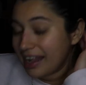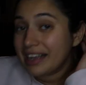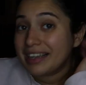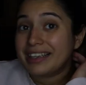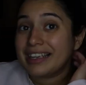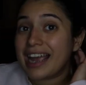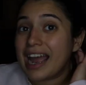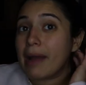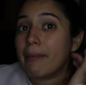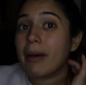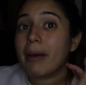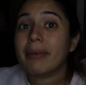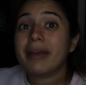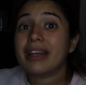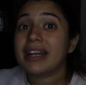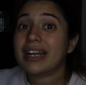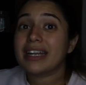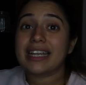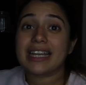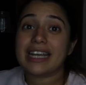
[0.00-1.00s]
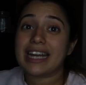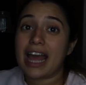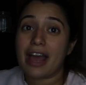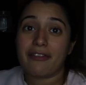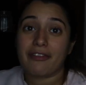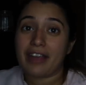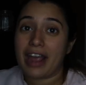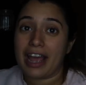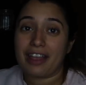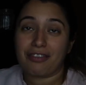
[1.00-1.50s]
yeah, I'm probably gonna
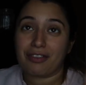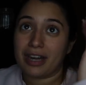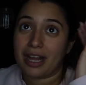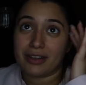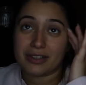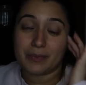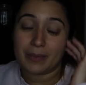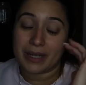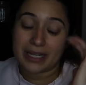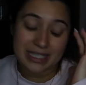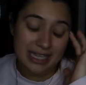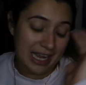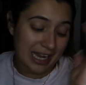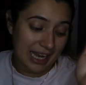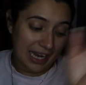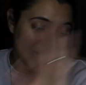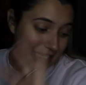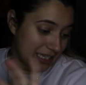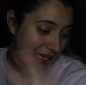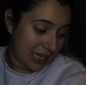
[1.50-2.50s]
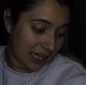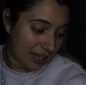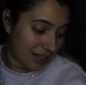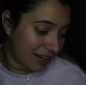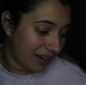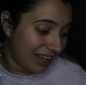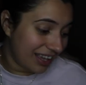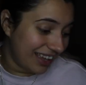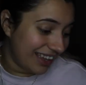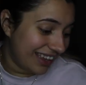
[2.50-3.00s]
DNF Catherine House because I can't take
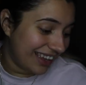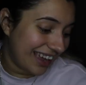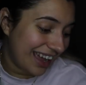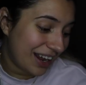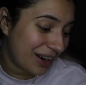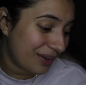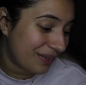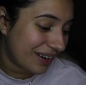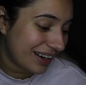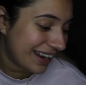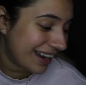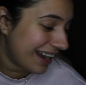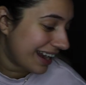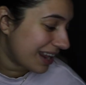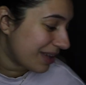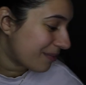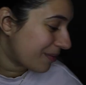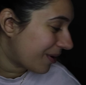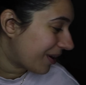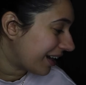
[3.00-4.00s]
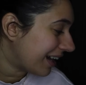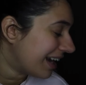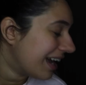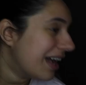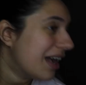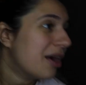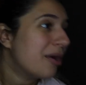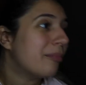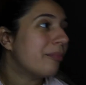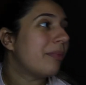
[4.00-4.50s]
it. I don't want it anymore.
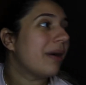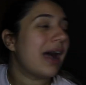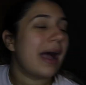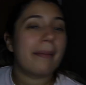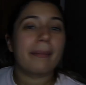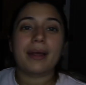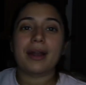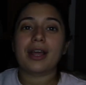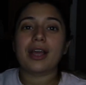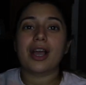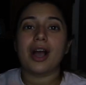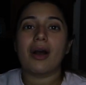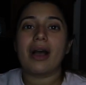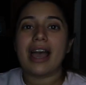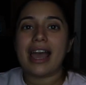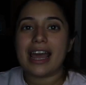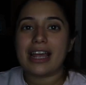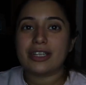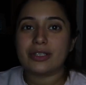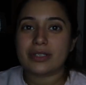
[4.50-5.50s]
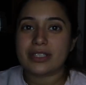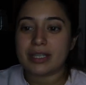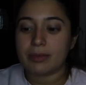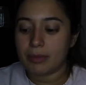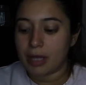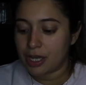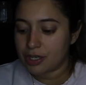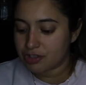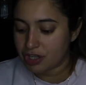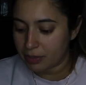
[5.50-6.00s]
But I'm gonna go ahead, do
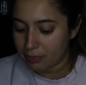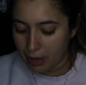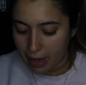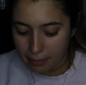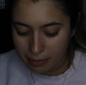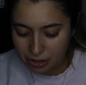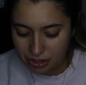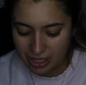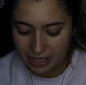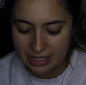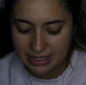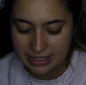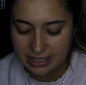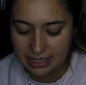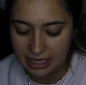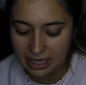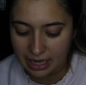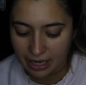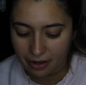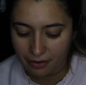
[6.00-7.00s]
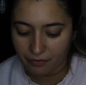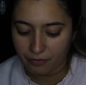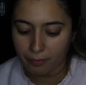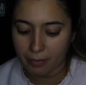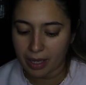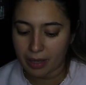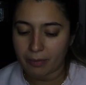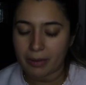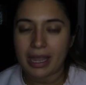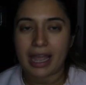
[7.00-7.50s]
some laundry, probably try to see if
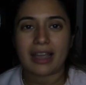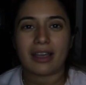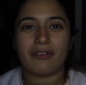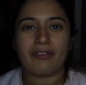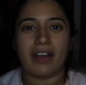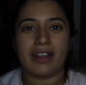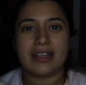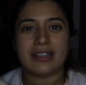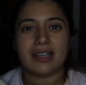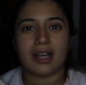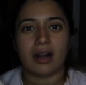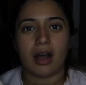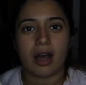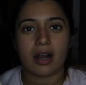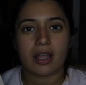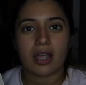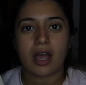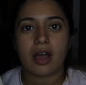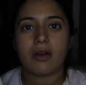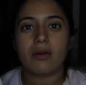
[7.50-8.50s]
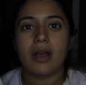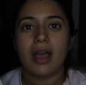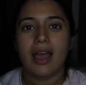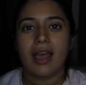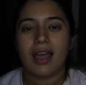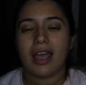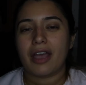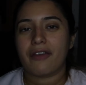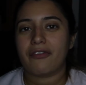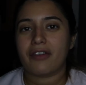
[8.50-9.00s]
maybe I can find this on audio.
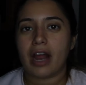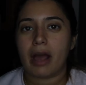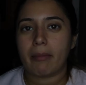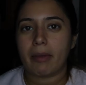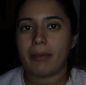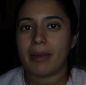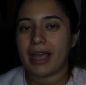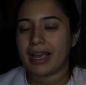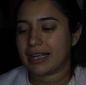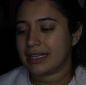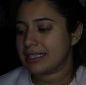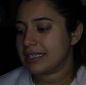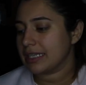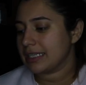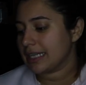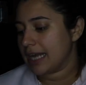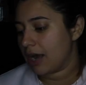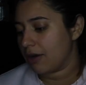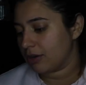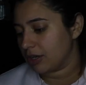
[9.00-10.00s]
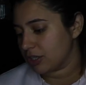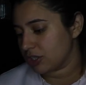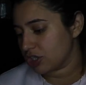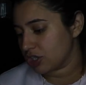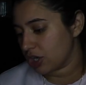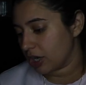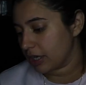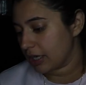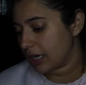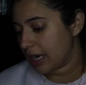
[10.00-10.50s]
If not, maybe I can sit down and
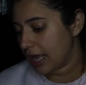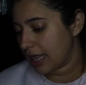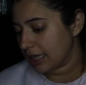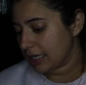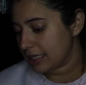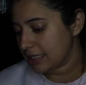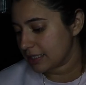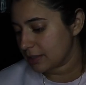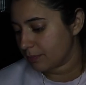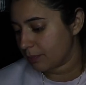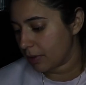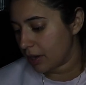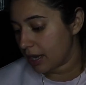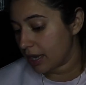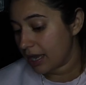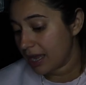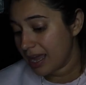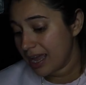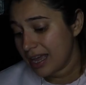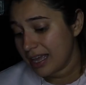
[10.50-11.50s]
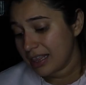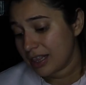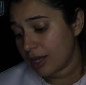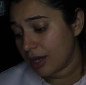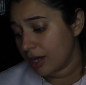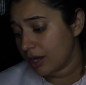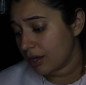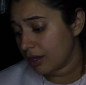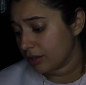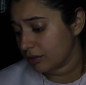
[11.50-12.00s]
start it at least. But
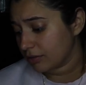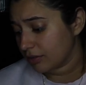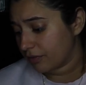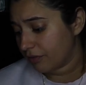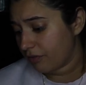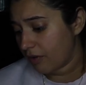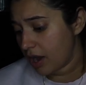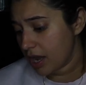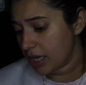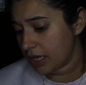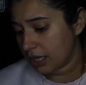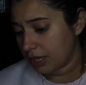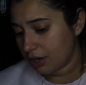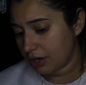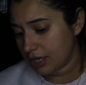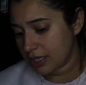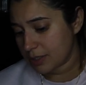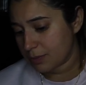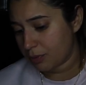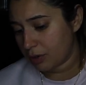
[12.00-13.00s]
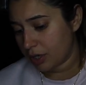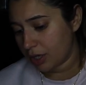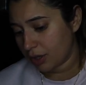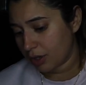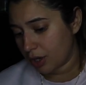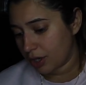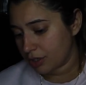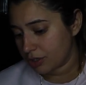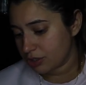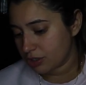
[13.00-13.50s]
the font in here is pretty
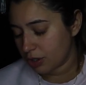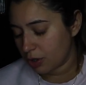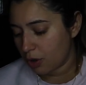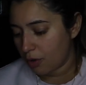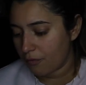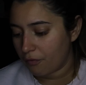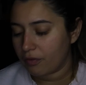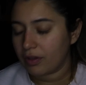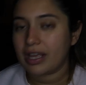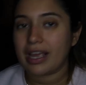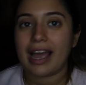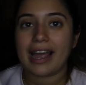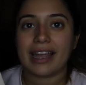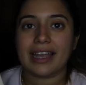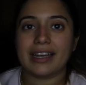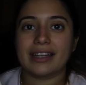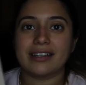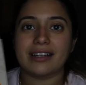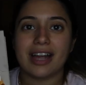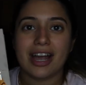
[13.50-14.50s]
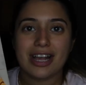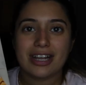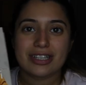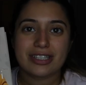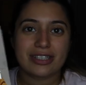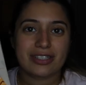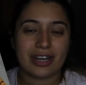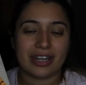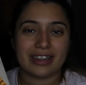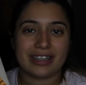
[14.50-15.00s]
large, so hopefully I can
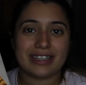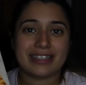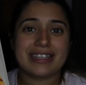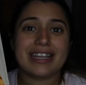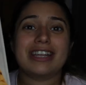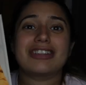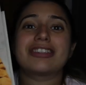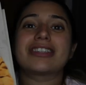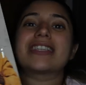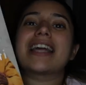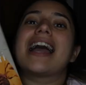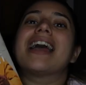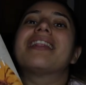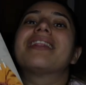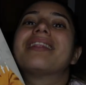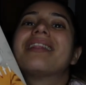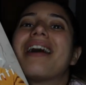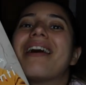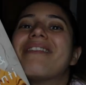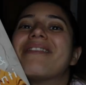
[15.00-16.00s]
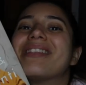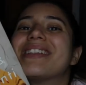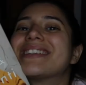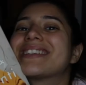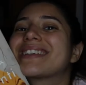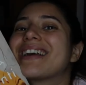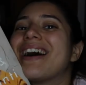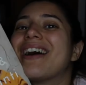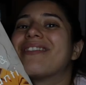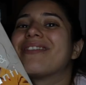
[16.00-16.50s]
start this. It's just, I love
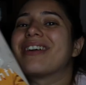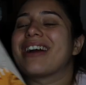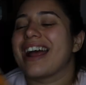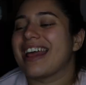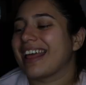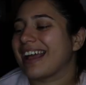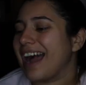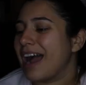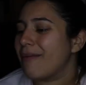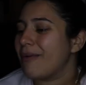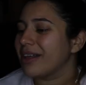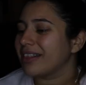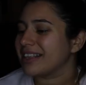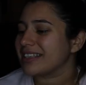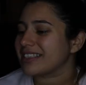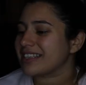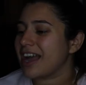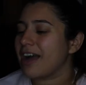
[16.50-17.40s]
this cover. Like, I want this